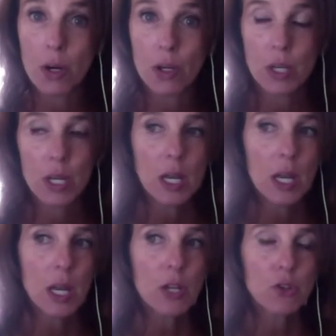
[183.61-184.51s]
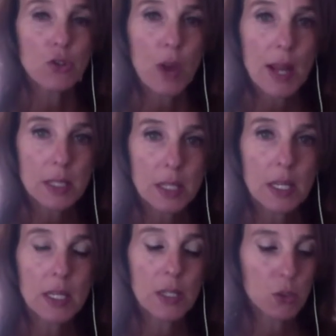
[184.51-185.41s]
Translate it into a
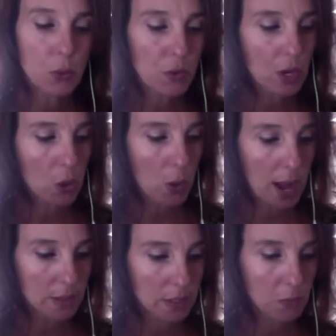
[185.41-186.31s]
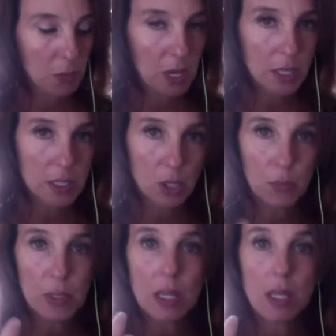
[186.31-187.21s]
request because it'll be
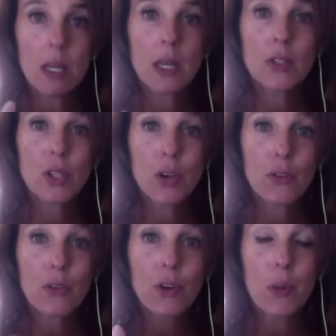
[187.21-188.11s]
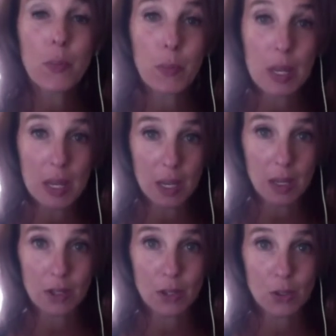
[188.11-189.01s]
easier for me
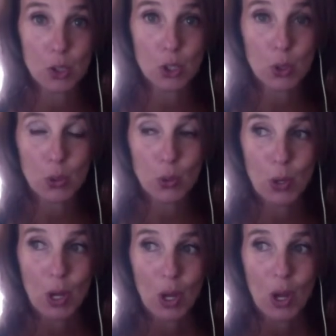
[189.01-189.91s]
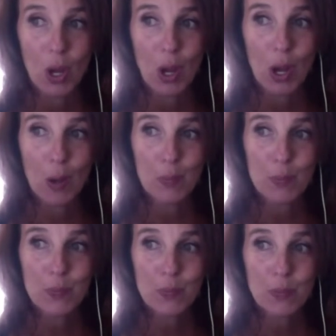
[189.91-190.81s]
to
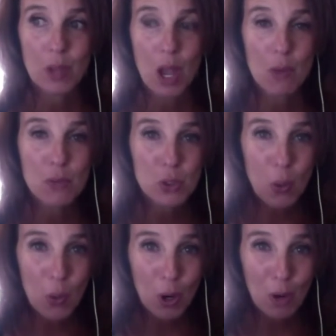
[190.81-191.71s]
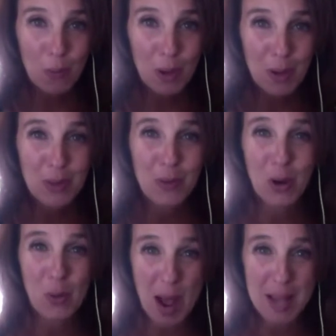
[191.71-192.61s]
absorb the request.
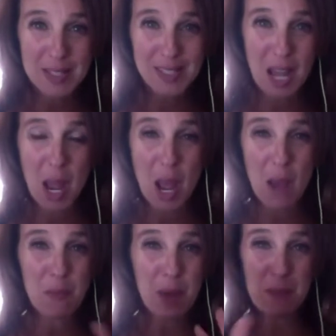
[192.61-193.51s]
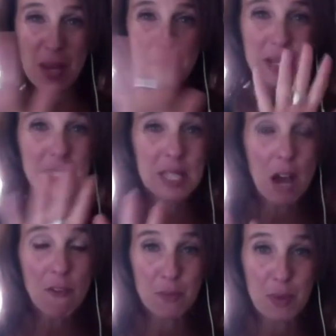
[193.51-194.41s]
I made myself a buffer.
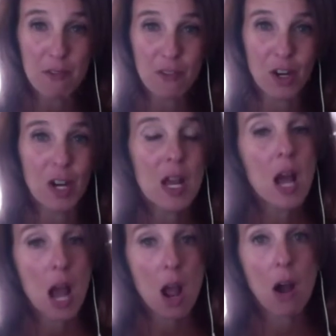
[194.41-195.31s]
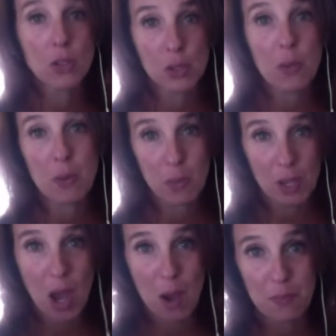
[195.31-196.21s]
I also might become a
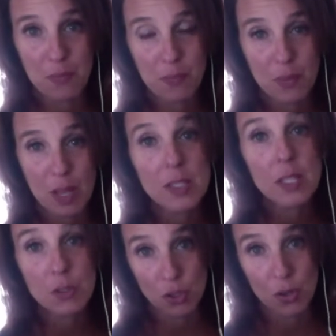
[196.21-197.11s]
teacher in that moment.